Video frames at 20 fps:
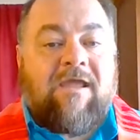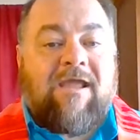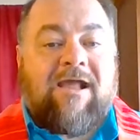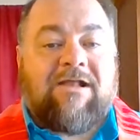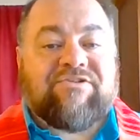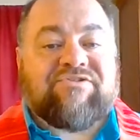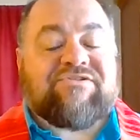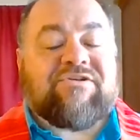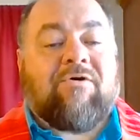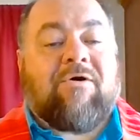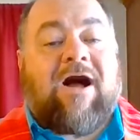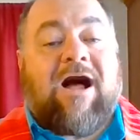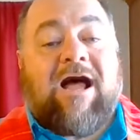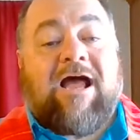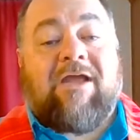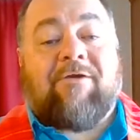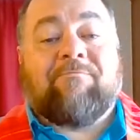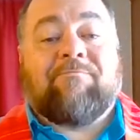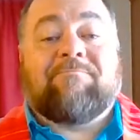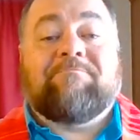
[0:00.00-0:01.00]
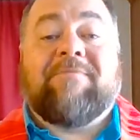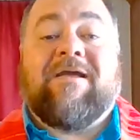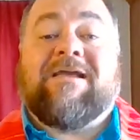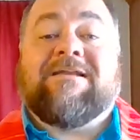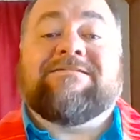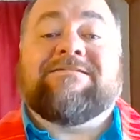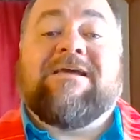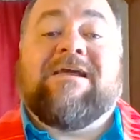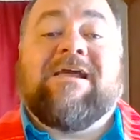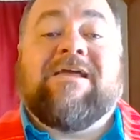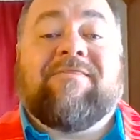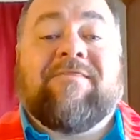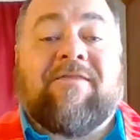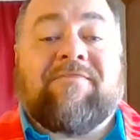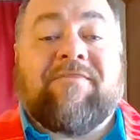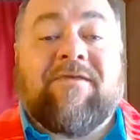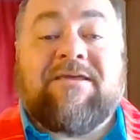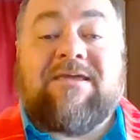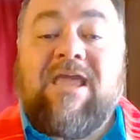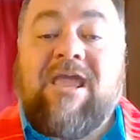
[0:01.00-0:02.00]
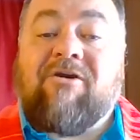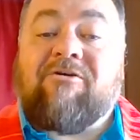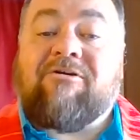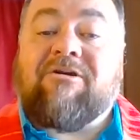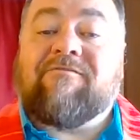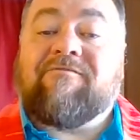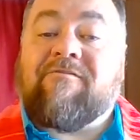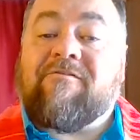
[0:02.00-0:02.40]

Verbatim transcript: And so I maintain that the caring